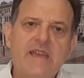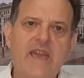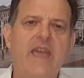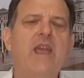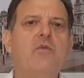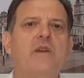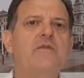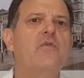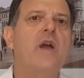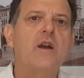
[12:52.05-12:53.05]
caring
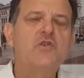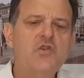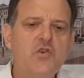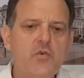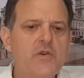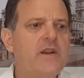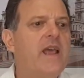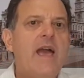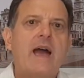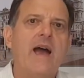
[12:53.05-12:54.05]
for our
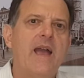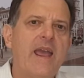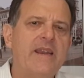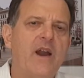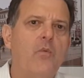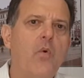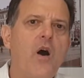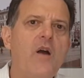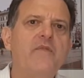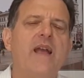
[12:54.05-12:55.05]
children and our
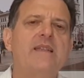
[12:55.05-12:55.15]
wife,